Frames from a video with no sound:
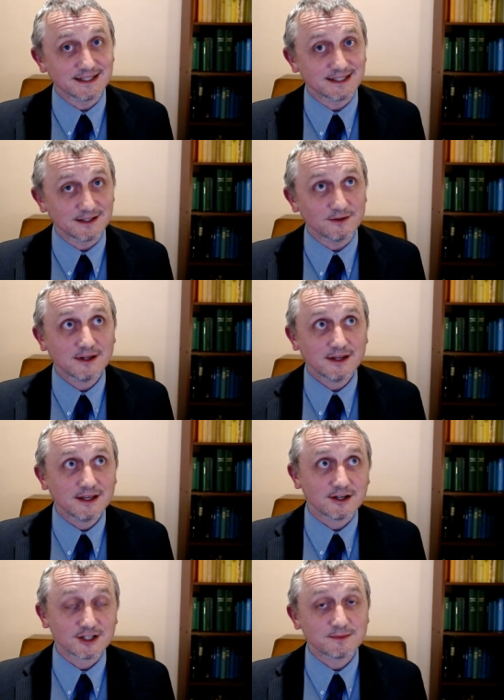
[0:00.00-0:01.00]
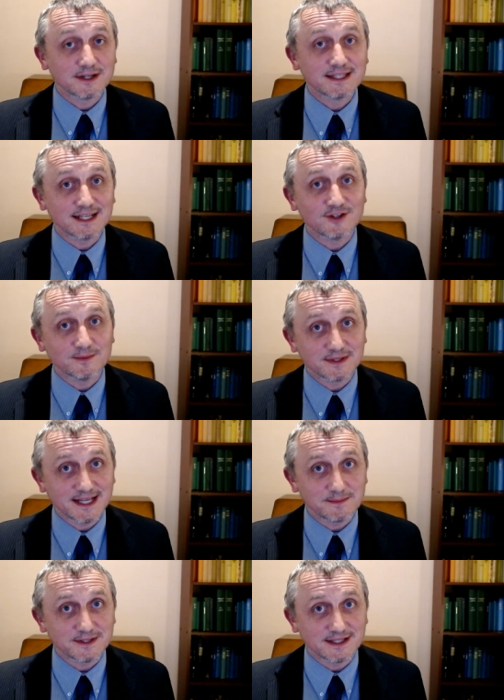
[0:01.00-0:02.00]
So because of my sensory
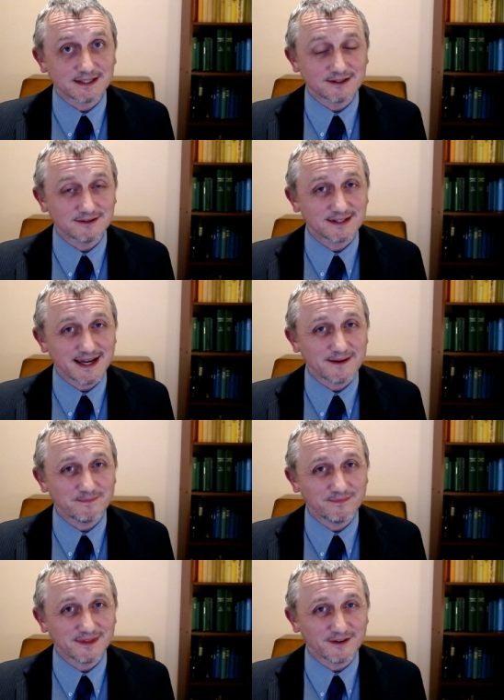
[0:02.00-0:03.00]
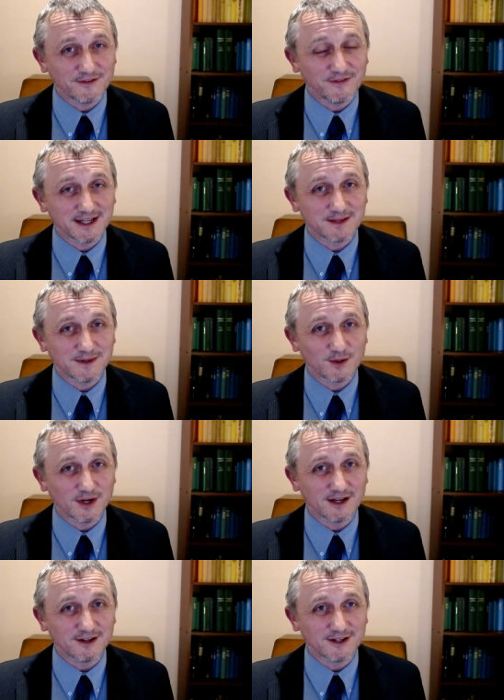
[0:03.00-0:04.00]
perception issues, that affected me
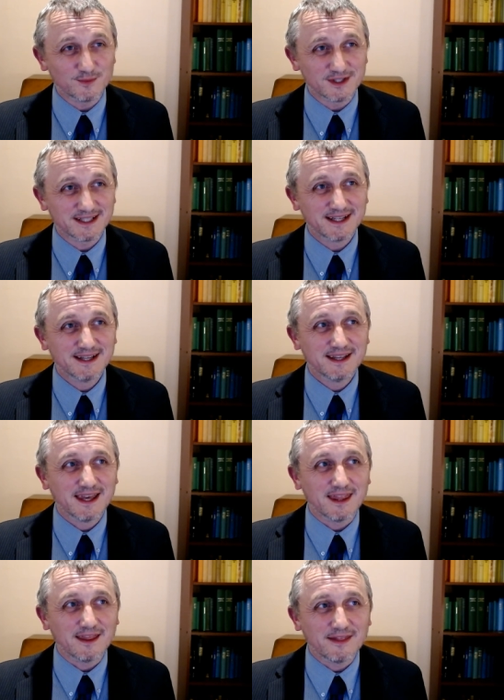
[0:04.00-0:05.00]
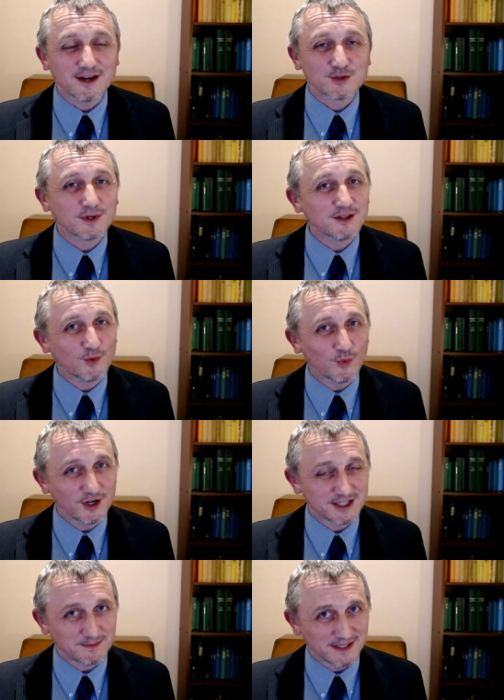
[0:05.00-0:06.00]
quite a lot and was that was one of the
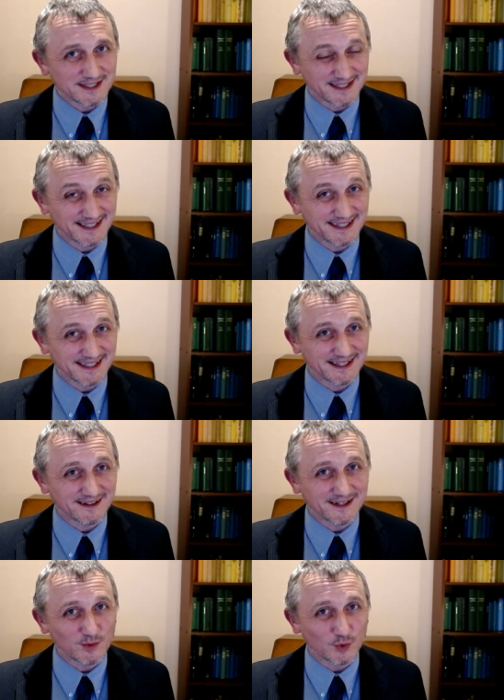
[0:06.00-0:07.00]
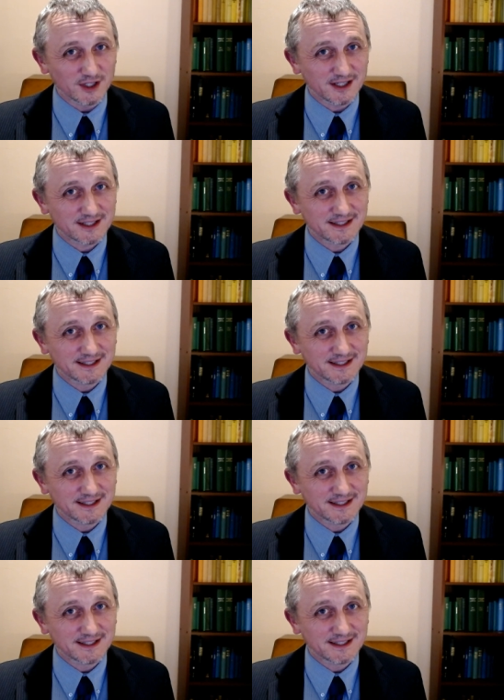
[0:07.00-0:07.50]
worst places I think I'd worked.